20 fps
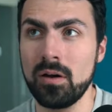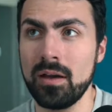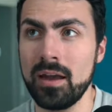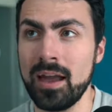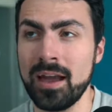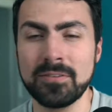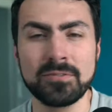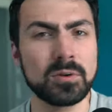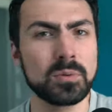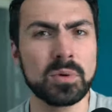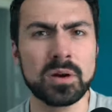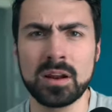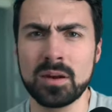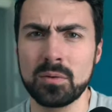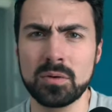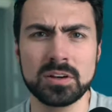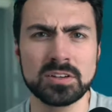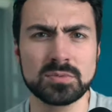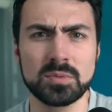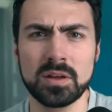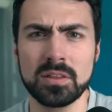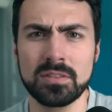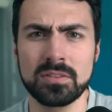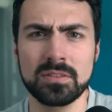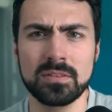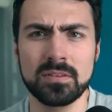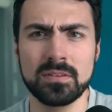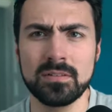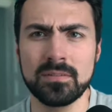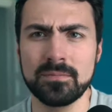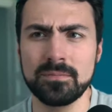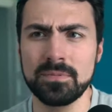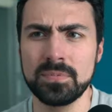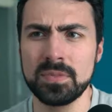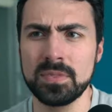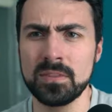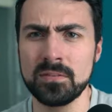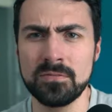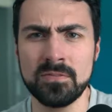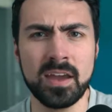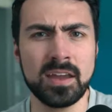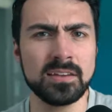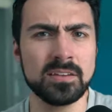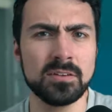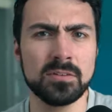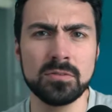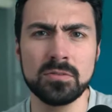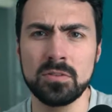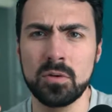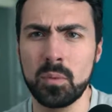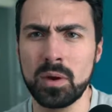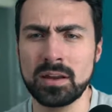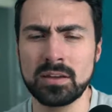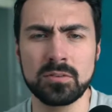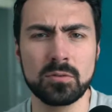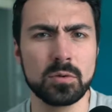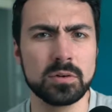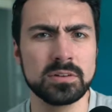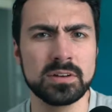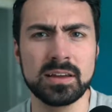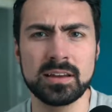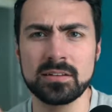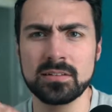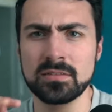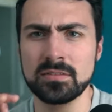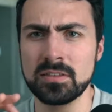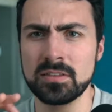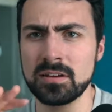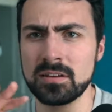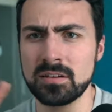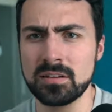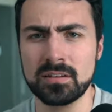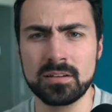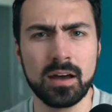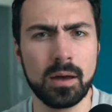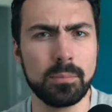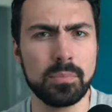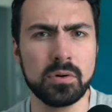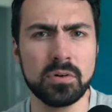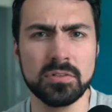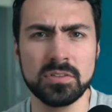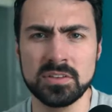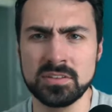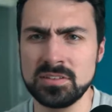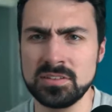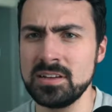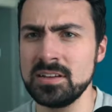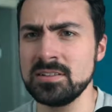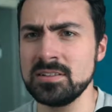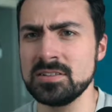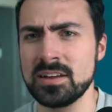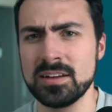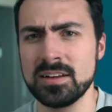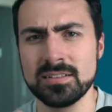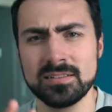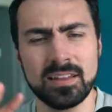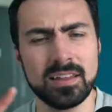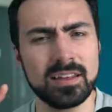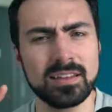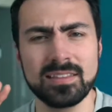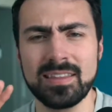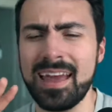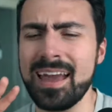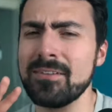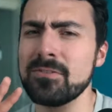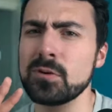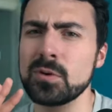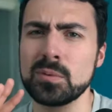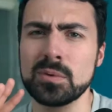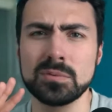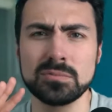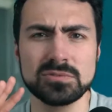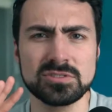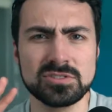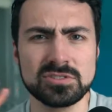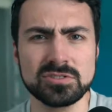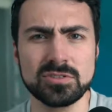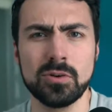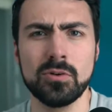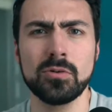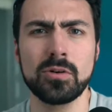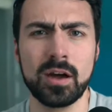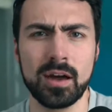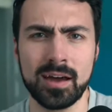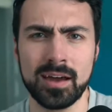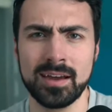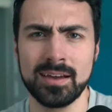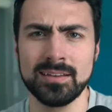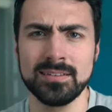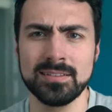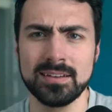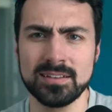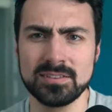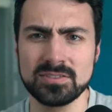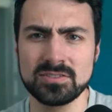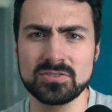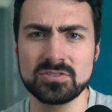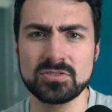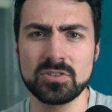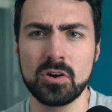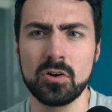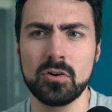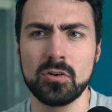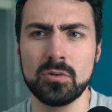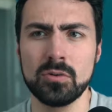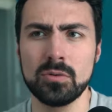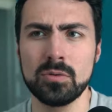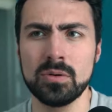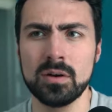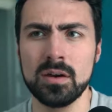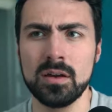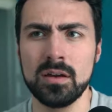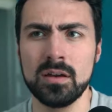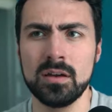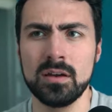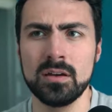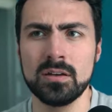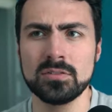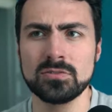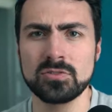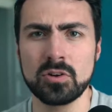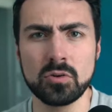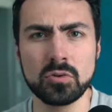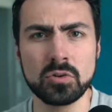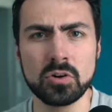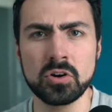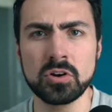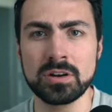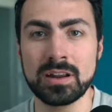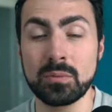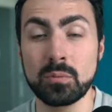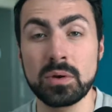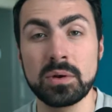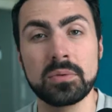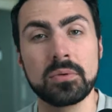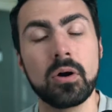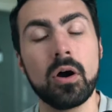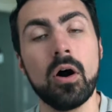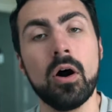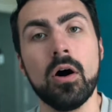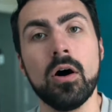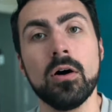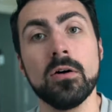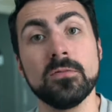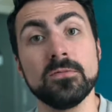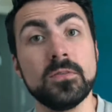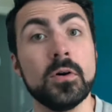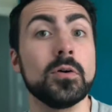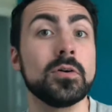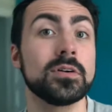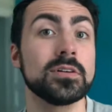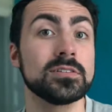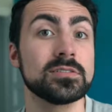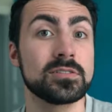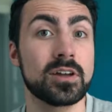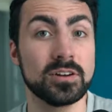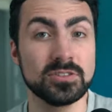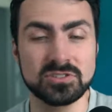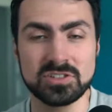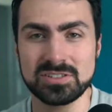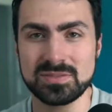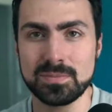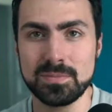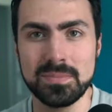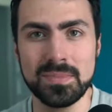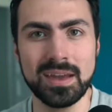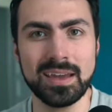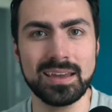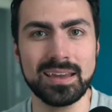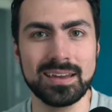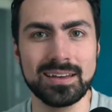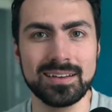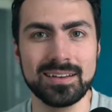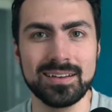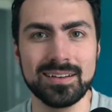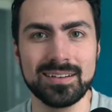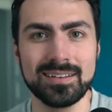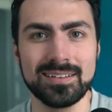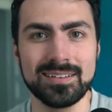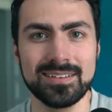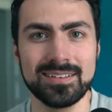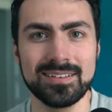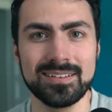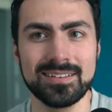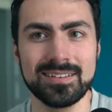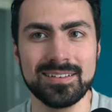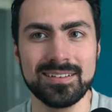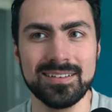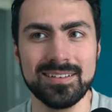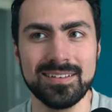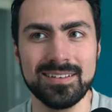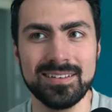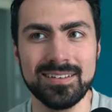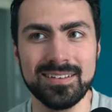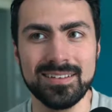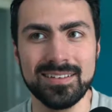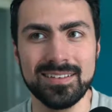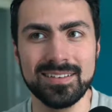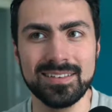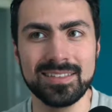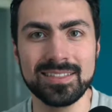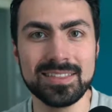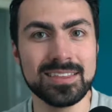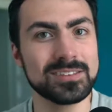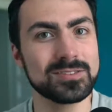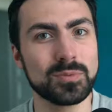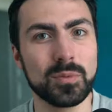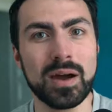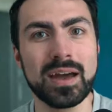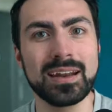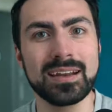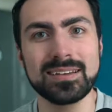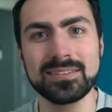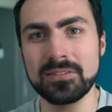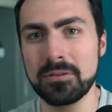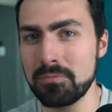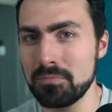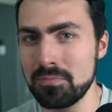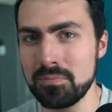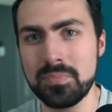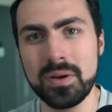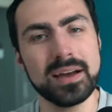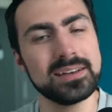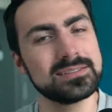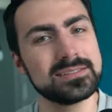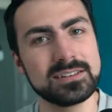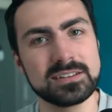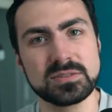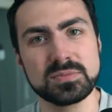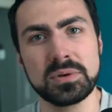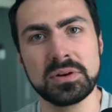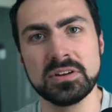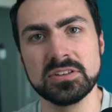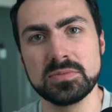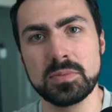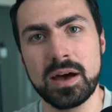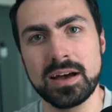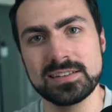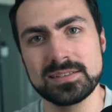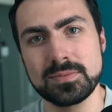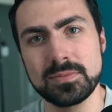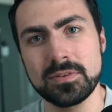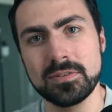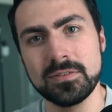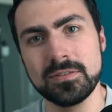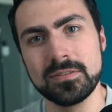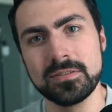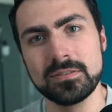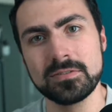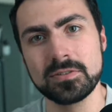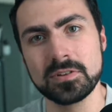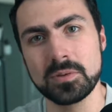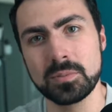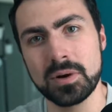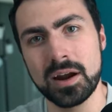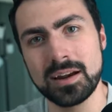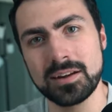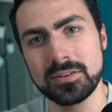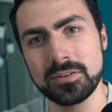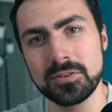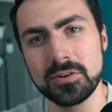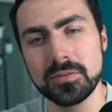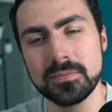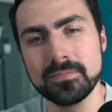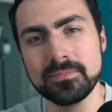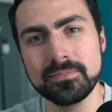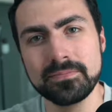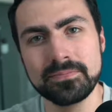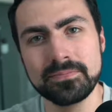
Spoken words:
everyone I worked with, the venue, the wedding coordinator, the couple, the DJs, like everyone was so kind and so good, and we were all focused on just making this wedding the best experience possible for the bride and groom,